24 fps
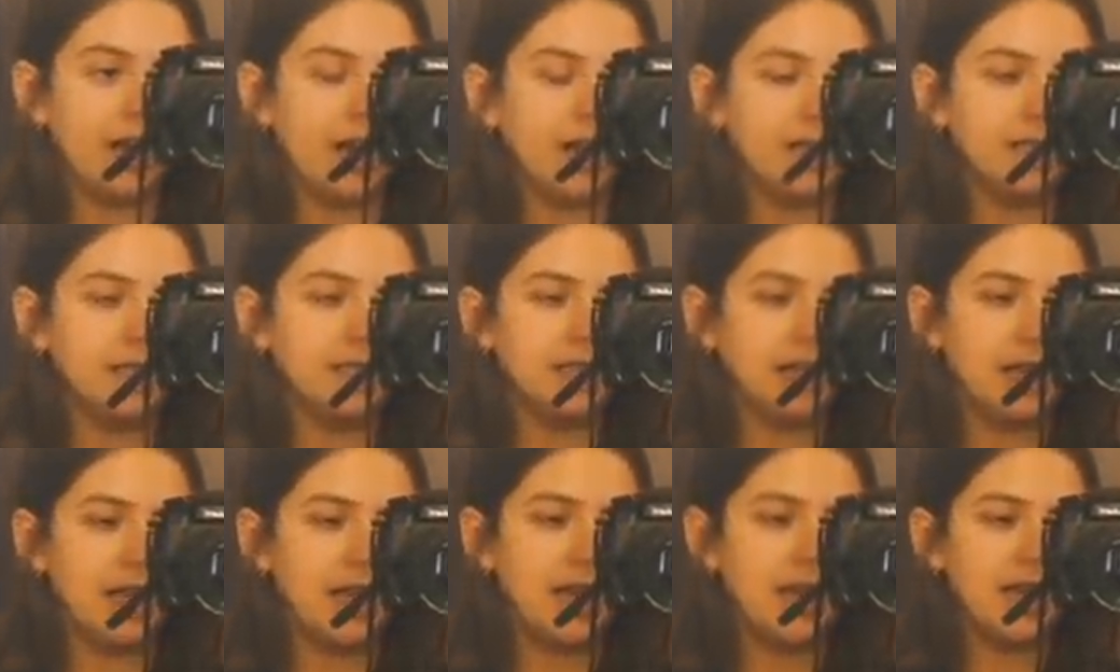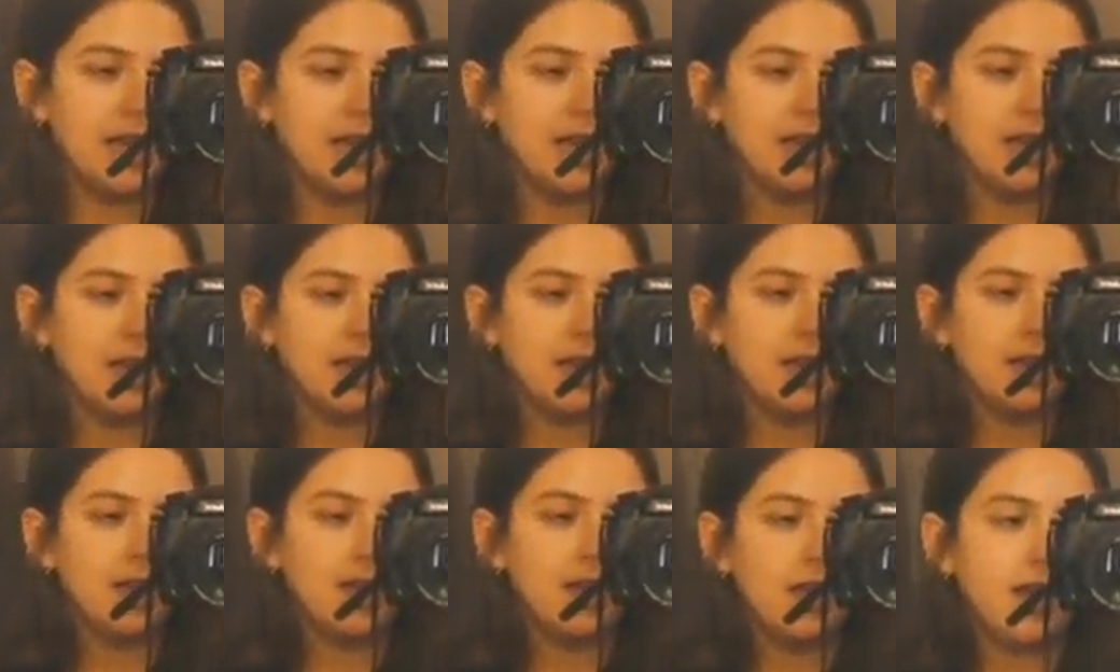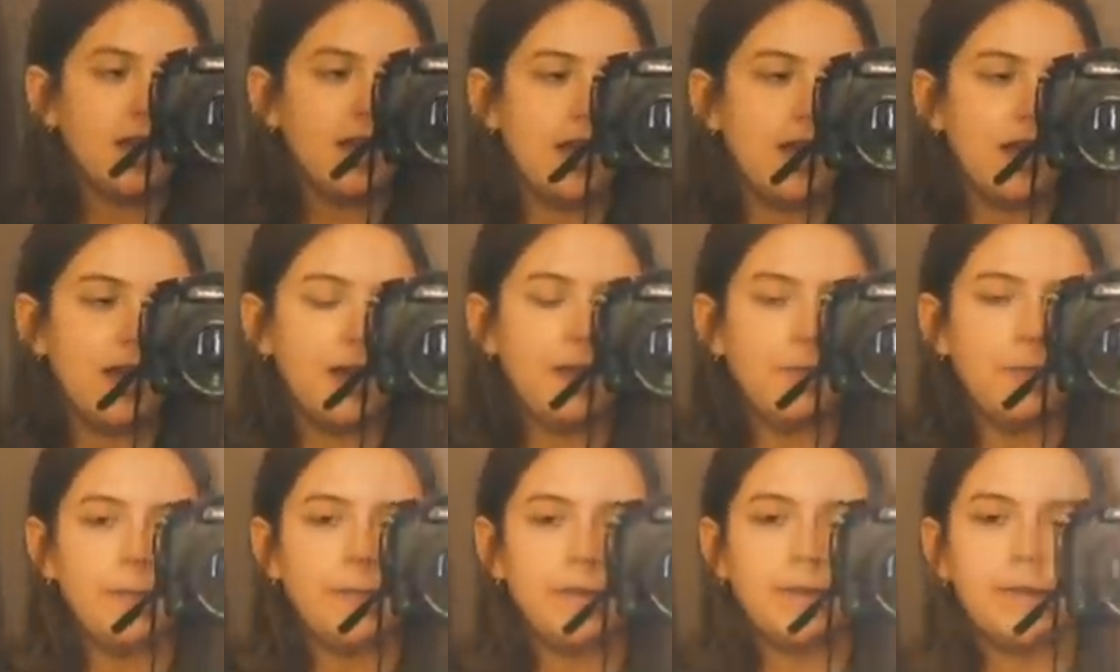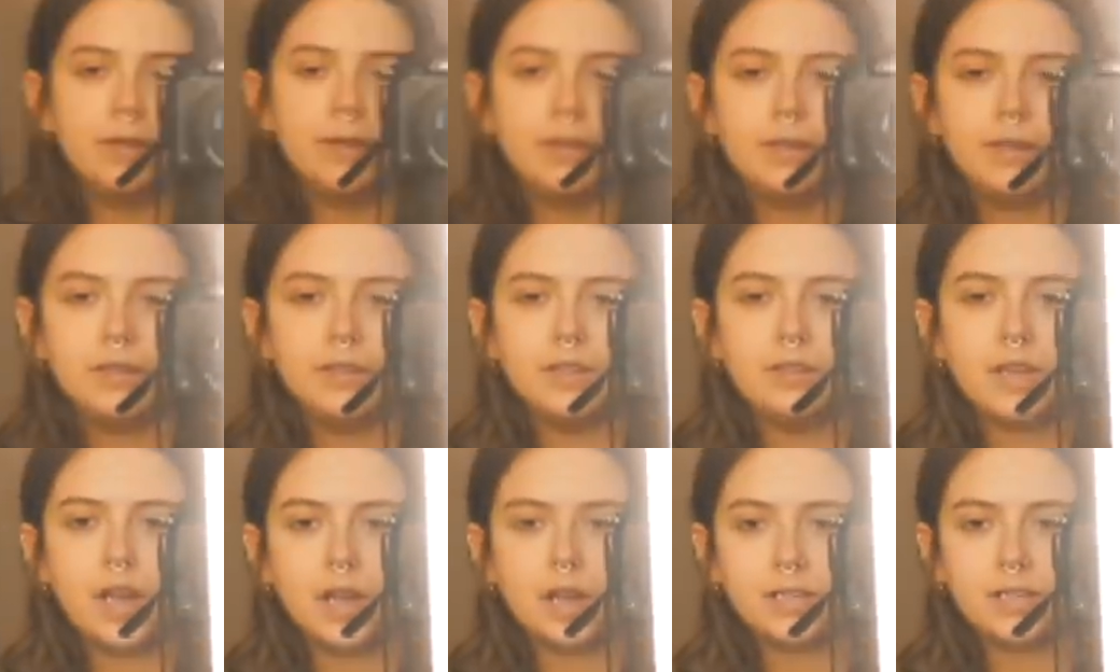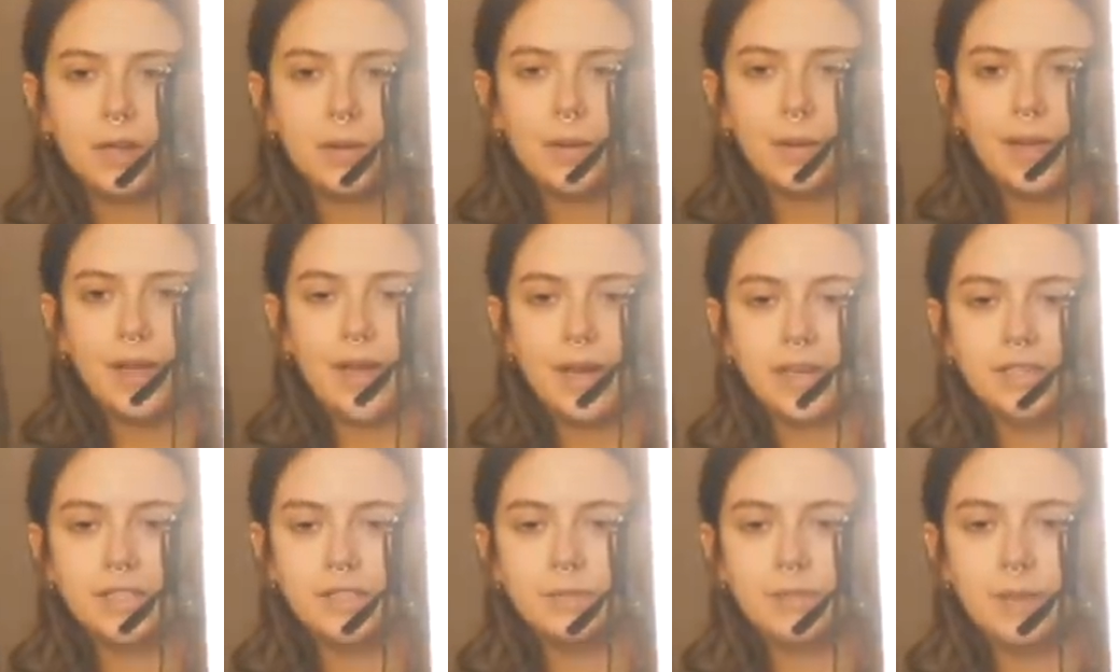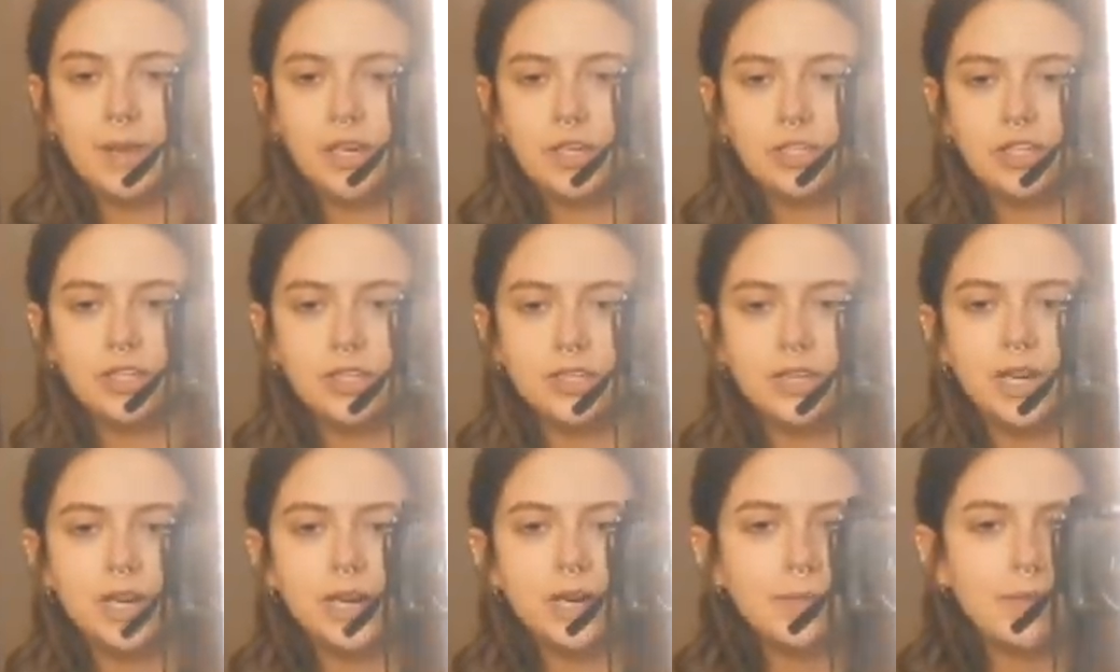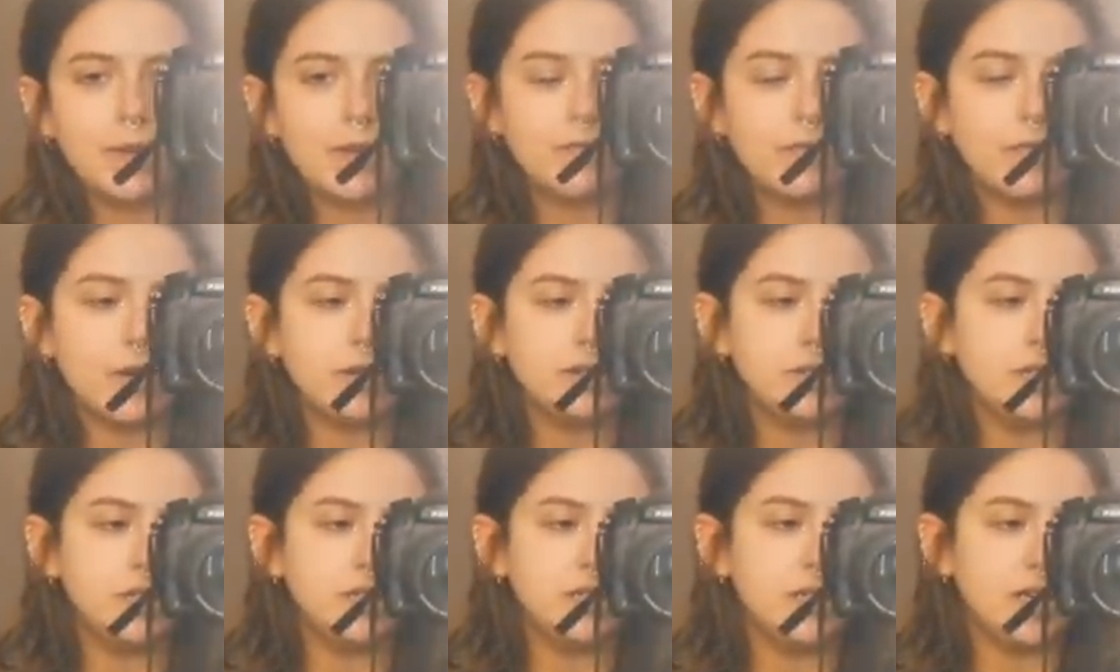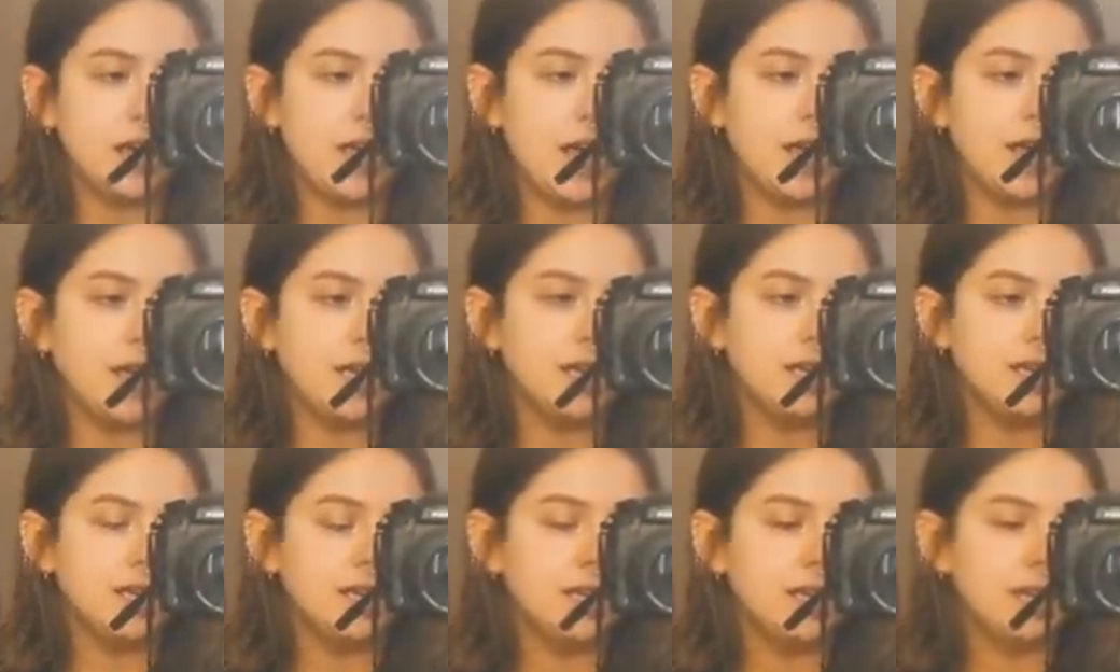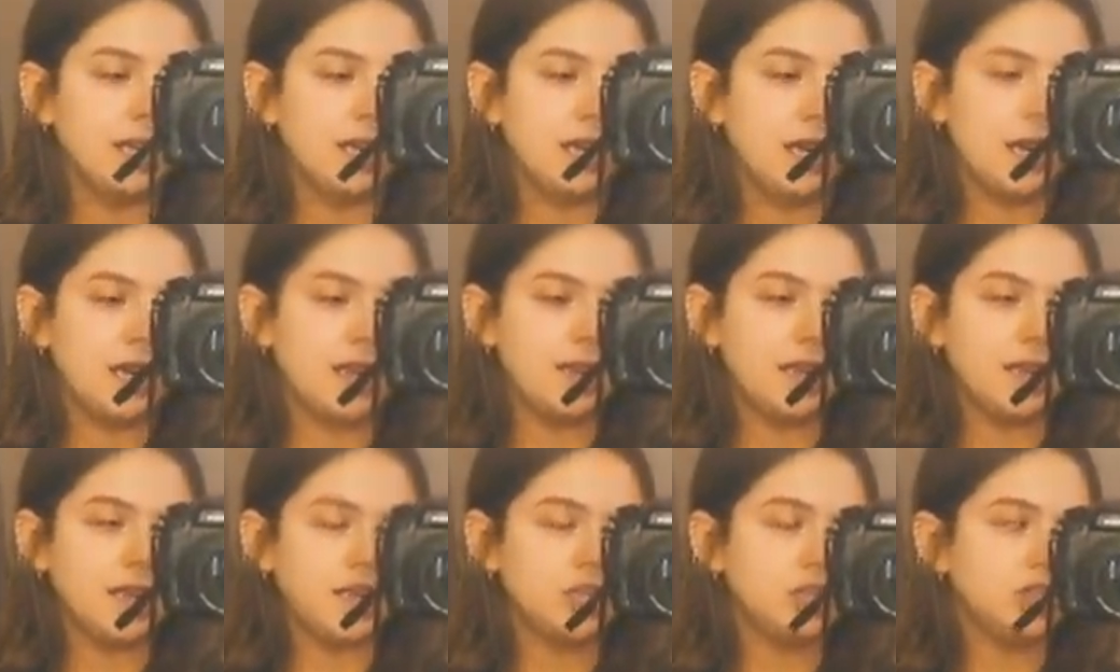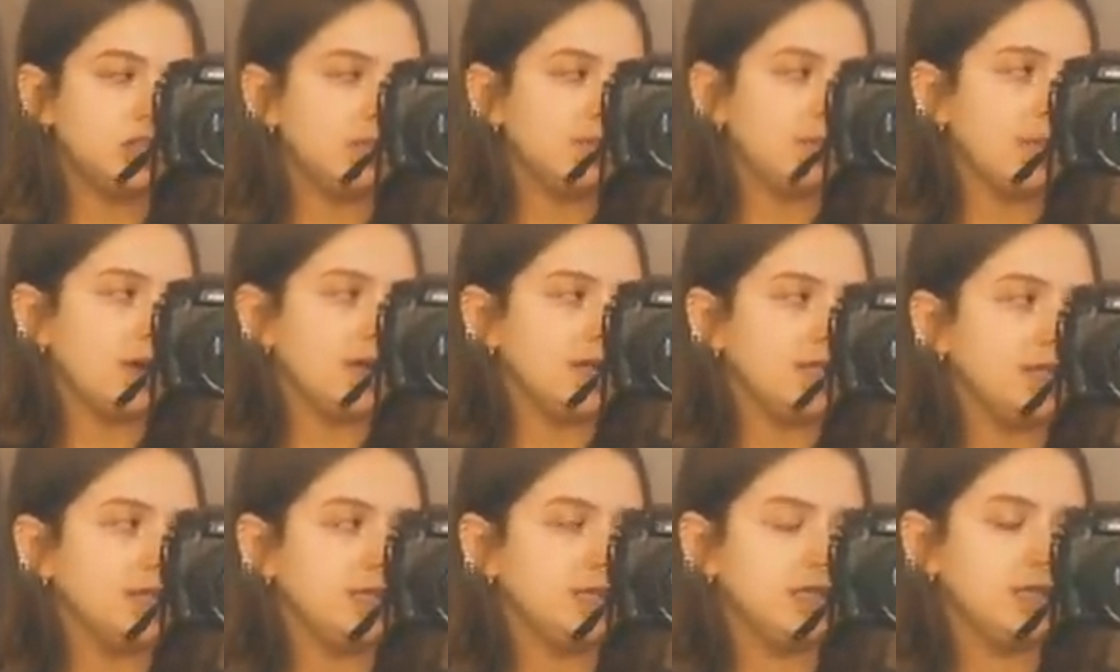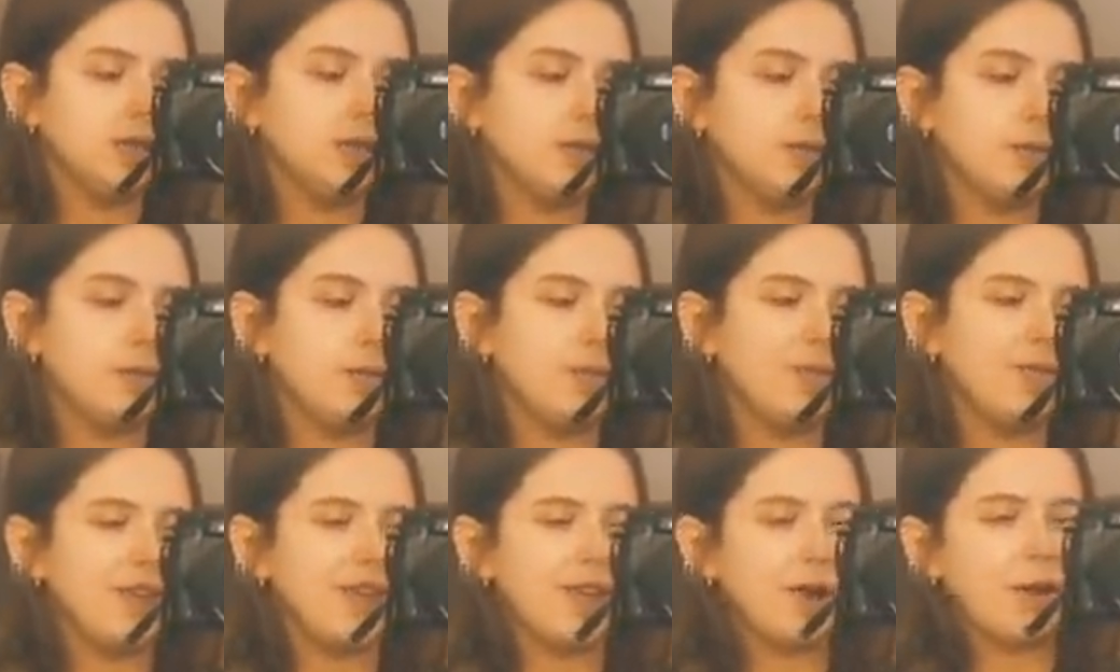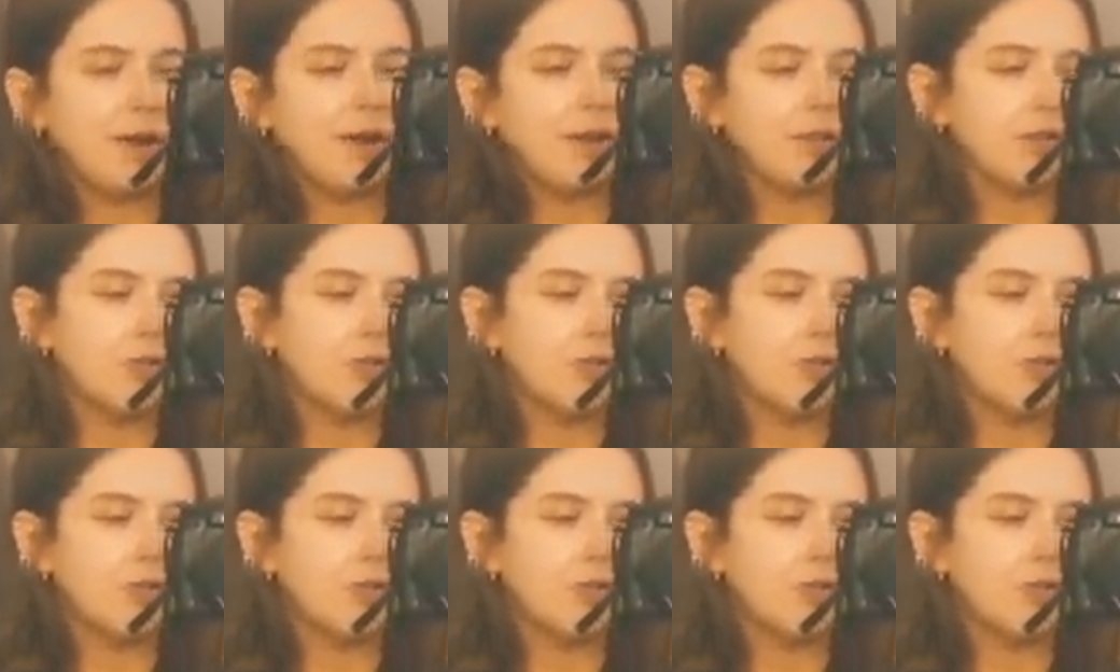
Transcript: nicely um, tucked up against me. She's a little bit fussy today. I think she might be going